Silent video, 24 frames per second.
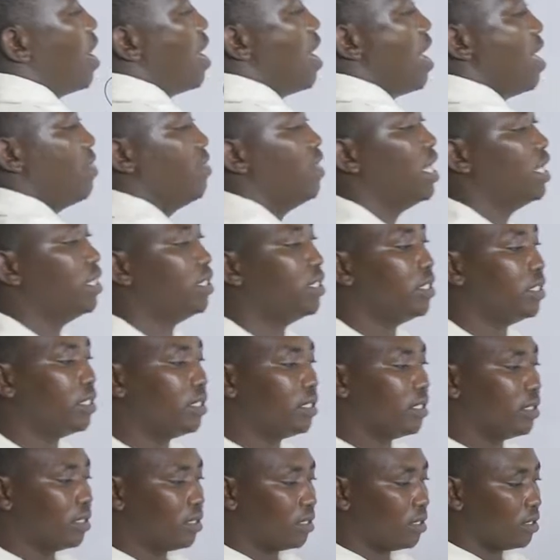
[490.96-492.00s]
And the
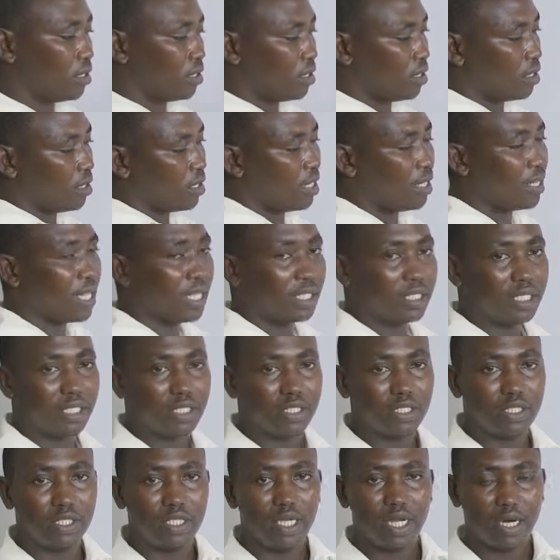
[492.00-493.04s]

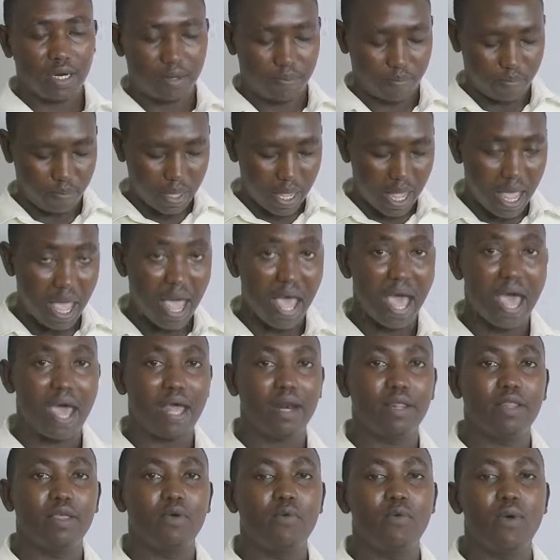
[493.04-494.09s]
16
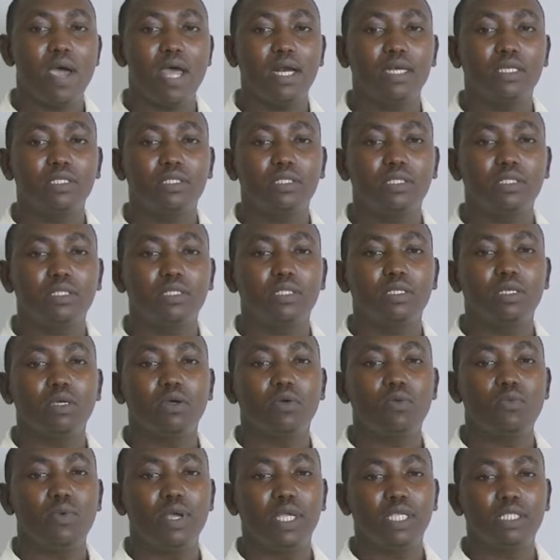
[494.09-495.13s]
are the ones
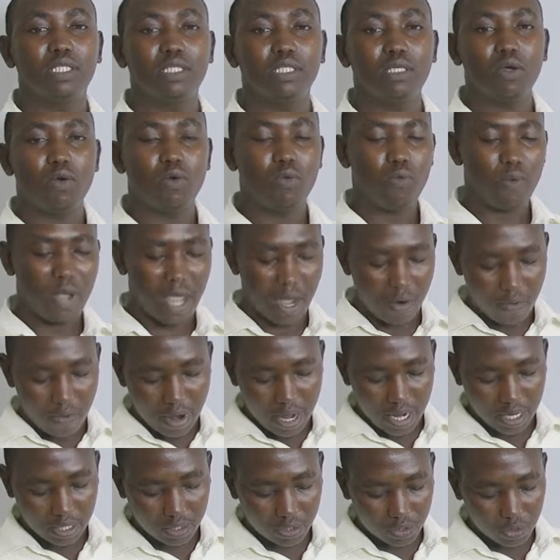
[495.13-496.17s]
which we are
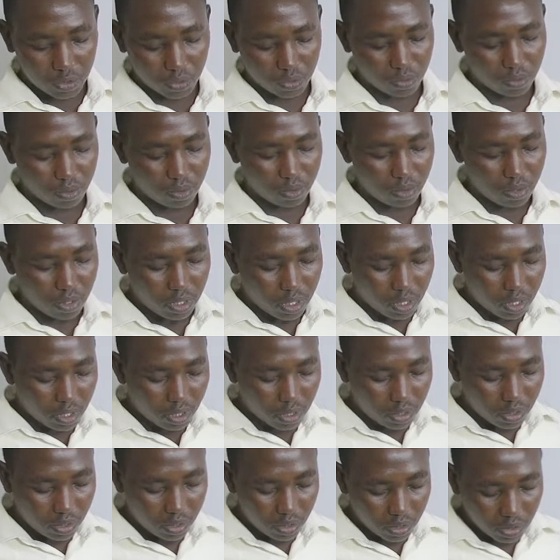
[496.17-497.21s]
going to
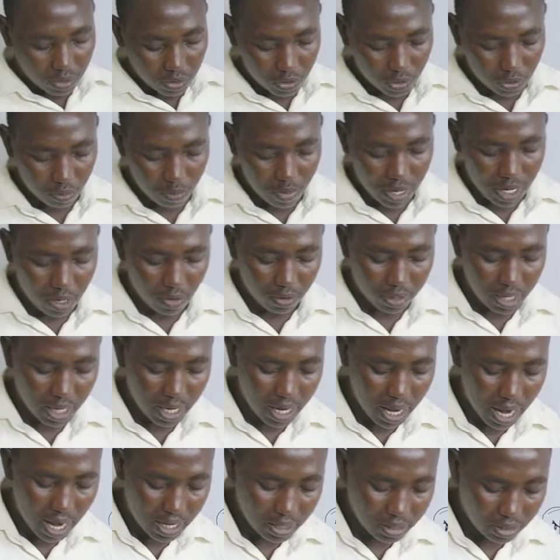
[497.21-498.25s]
be
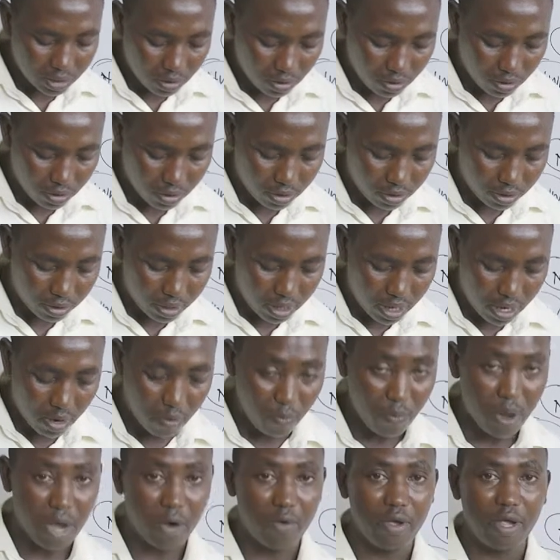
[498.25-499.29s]
looking at, or
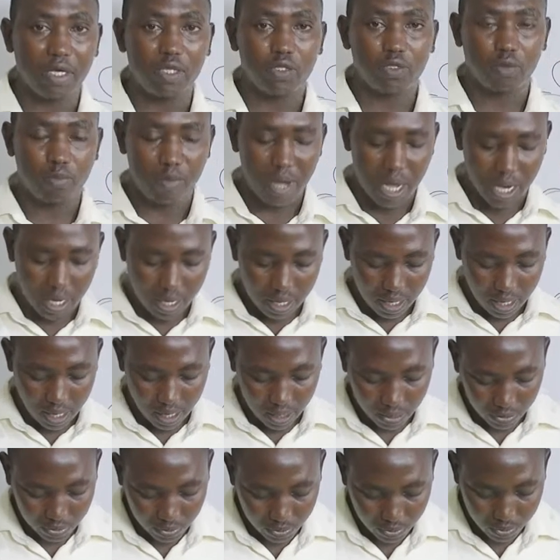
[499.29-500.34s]
we are going to make
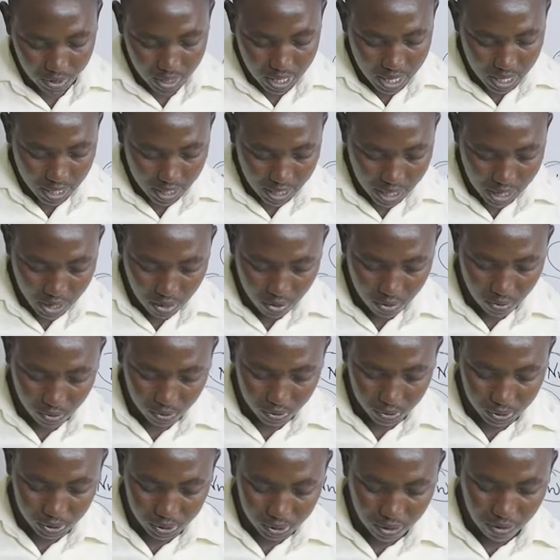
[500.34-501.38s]
good
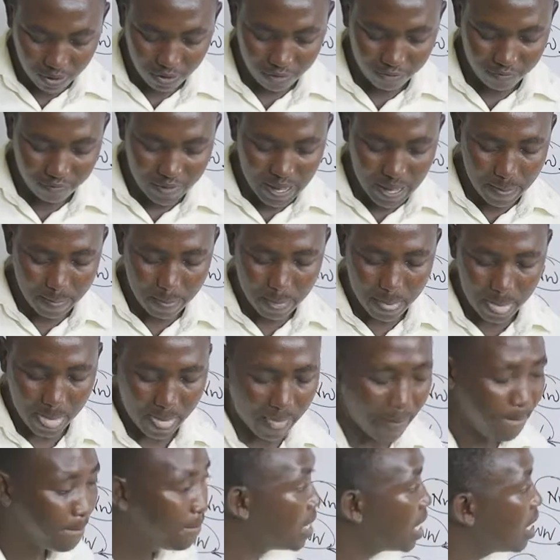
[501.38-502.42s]
use of them.
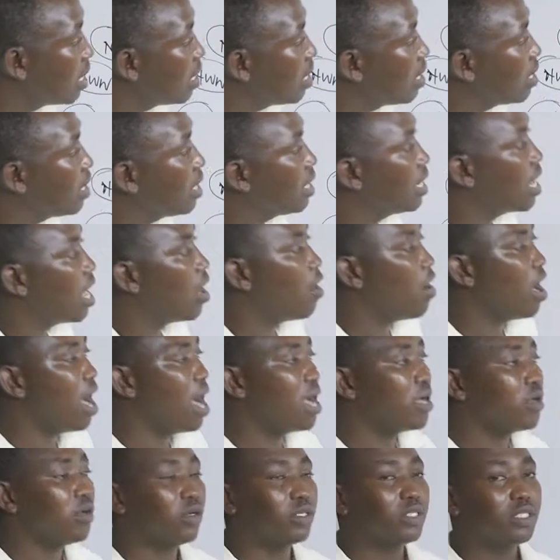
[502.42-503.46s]
Now,
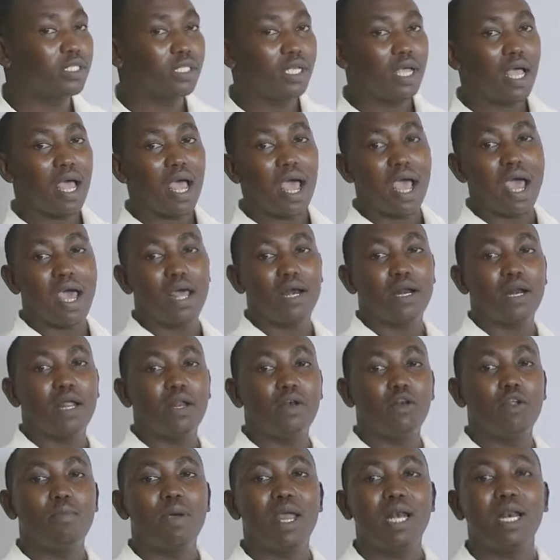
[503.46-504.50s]
angles are
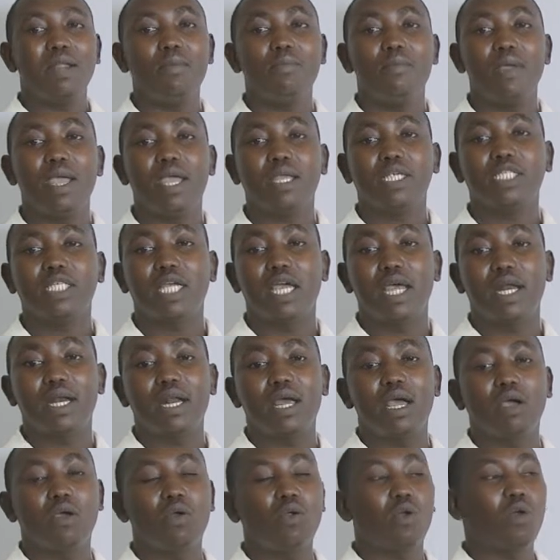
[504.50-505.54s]
normally
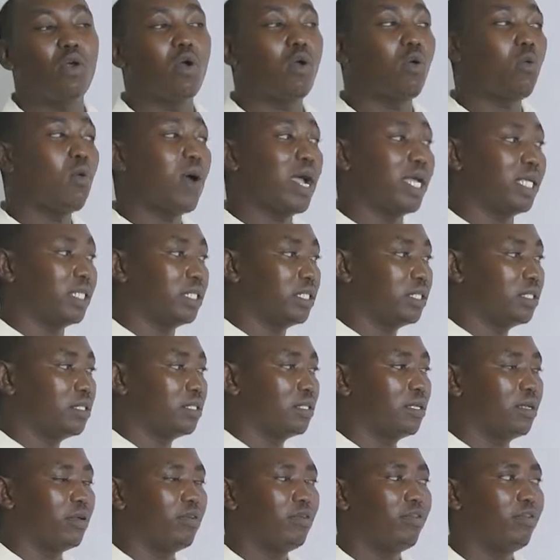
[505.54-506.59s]
measured clockwise